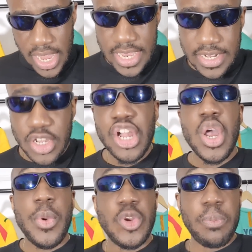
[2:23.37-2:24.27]
And
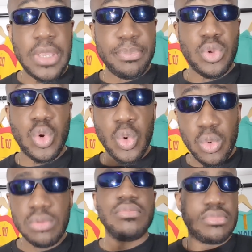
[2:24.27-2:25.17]
we know people
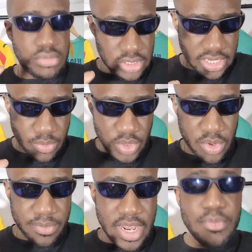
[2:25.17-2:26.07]
who, again, we don't
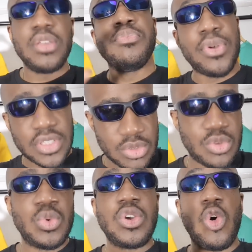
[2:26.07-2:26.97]
want to name it, but
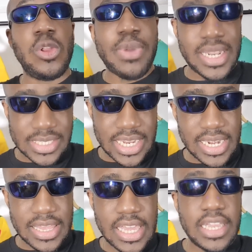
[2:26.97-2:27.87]
with the whole Palestine
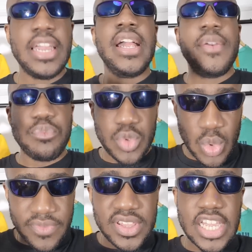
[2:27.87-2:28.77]
thing,
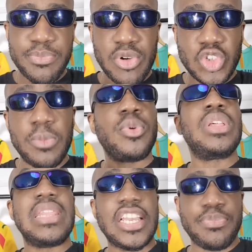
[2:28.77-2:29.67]
whatever that's brought up,
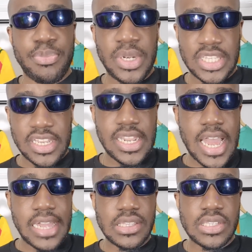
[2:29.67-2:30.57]
that's political
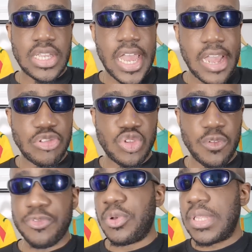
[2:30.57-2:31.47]
and so
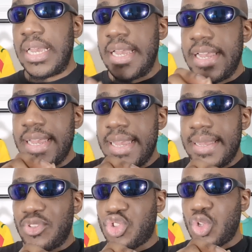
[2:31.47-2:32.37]
forth.
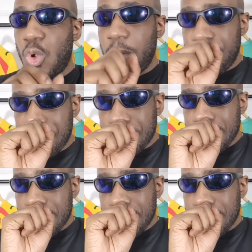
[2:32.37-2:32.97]
So